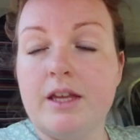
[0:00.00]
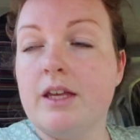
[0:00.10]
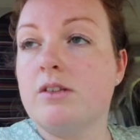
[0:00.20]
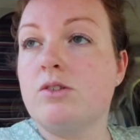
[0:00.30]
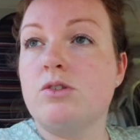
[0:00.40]

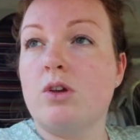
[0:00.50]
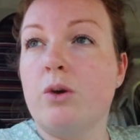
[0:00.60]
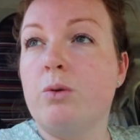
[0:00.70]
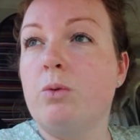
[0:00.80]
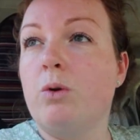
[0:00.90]
It is
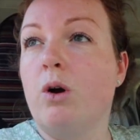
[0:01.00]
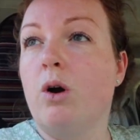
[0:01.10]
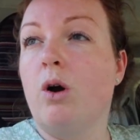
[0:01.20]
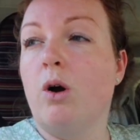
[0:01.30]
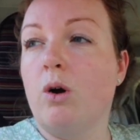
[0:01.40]
so
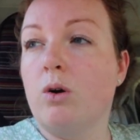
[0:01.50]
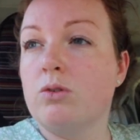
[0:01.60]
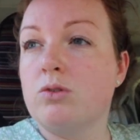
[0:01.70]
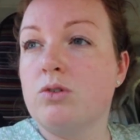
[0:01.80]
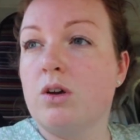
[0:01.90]

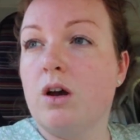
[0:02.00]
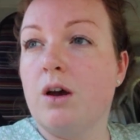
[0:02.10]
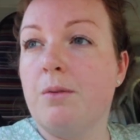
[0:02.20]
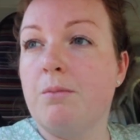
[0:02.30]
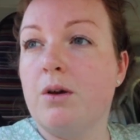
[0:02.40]
hot.
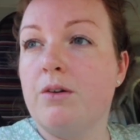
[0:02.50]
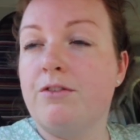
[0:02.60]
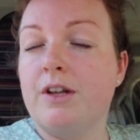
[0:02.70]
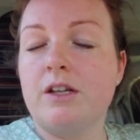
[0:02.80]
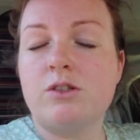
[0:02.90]
I'm
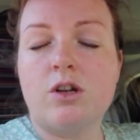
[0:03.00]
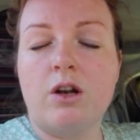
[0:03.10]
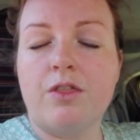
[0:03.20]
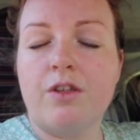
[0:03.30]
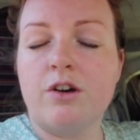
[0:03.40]
feeling so
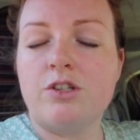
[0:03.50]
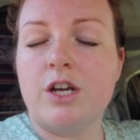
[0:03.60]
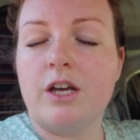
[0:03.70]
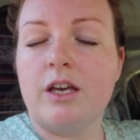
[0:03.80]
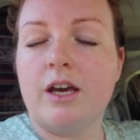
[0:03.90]

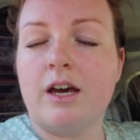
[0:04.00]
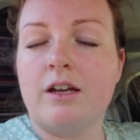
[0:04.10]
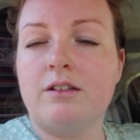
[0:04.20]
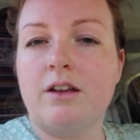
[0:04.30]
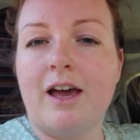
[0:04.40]
lethargic
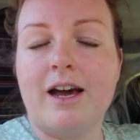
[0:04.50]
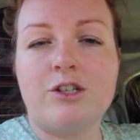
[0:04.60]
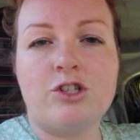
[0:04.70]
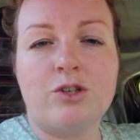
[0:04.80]
and I had a